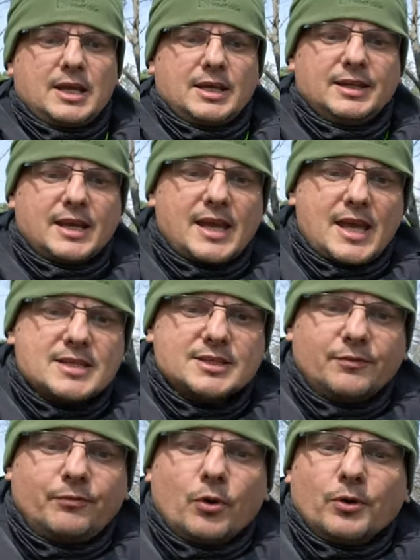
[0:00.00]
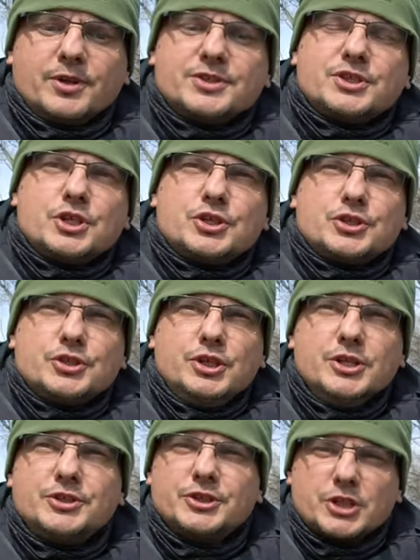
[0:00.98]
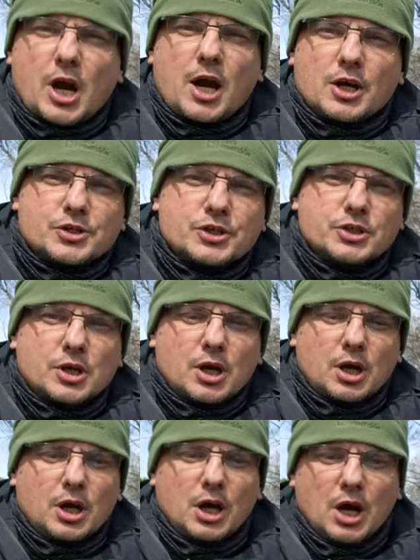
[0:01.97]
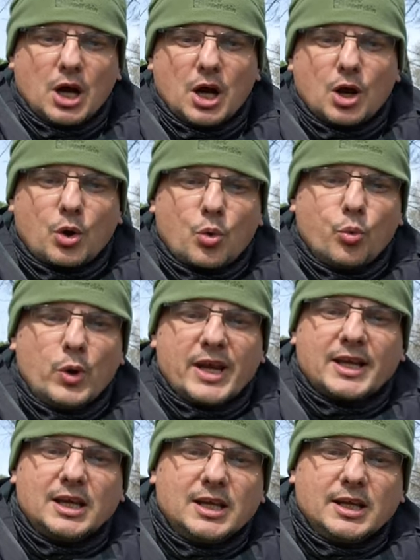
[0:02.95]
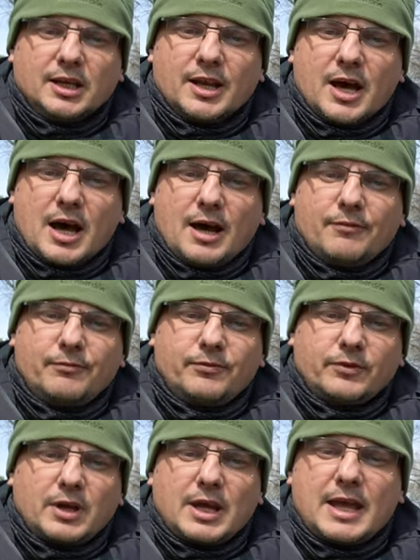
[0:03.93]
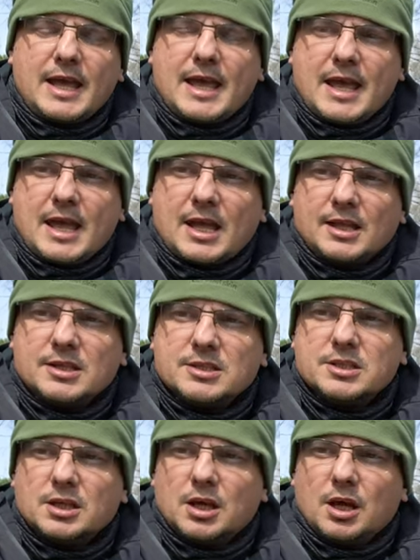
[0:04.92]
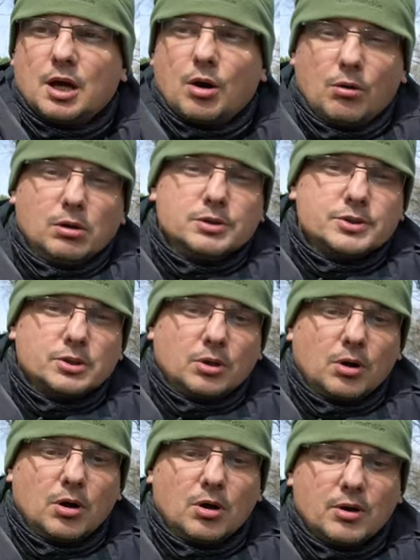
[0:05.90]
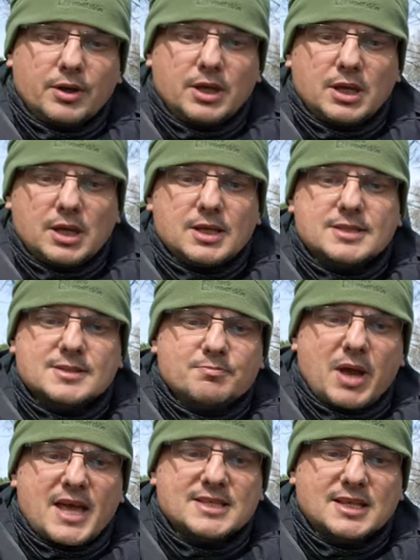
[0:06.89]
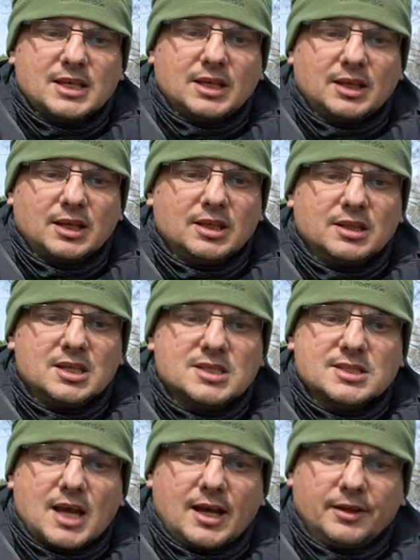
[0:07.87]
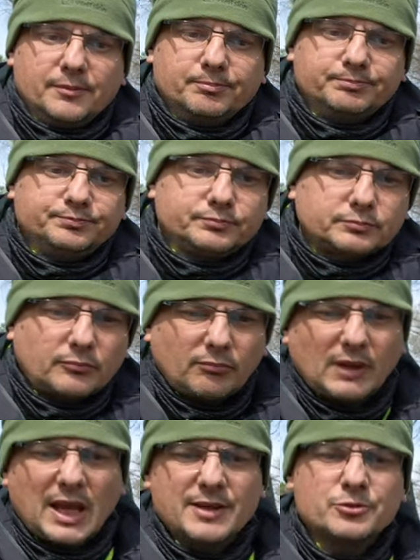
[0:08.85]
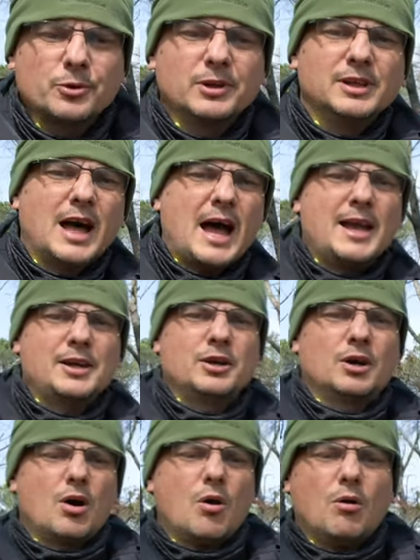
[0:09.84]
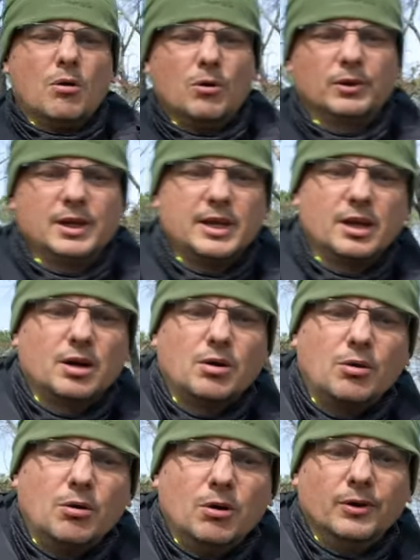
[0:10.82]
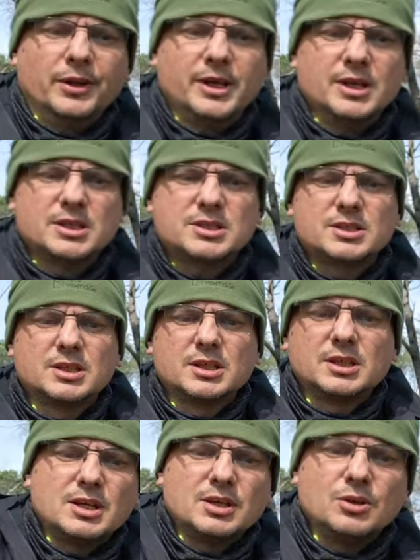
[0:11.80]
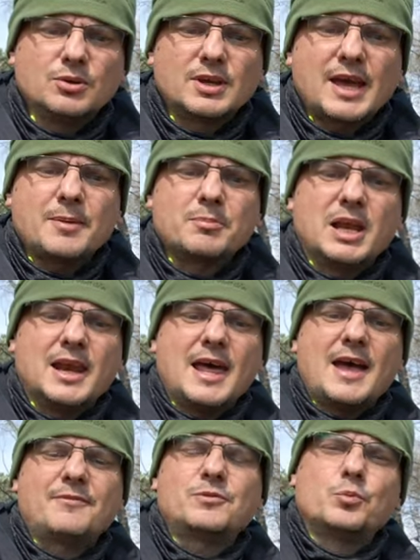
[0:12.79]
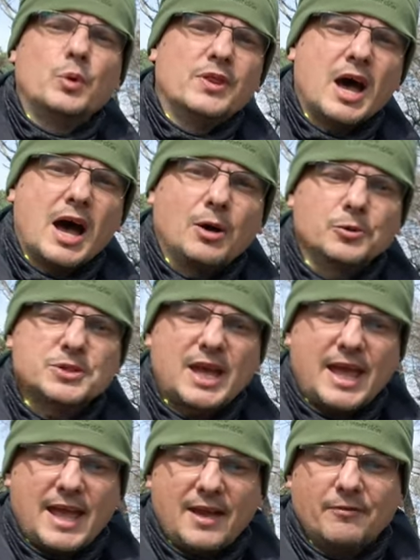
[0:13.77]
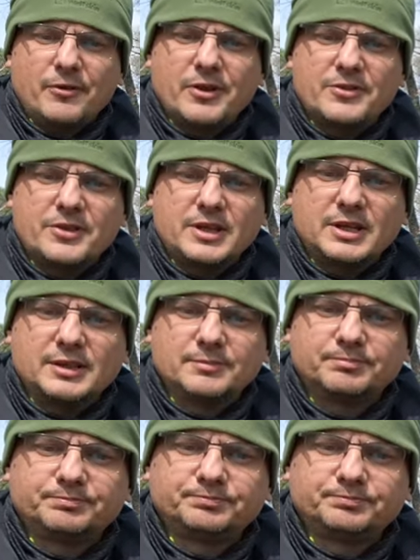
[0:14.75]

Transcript: In the case the phone is discharged quickly enough, and also it's basking in the sun, and relying only on it, you can be left without everything.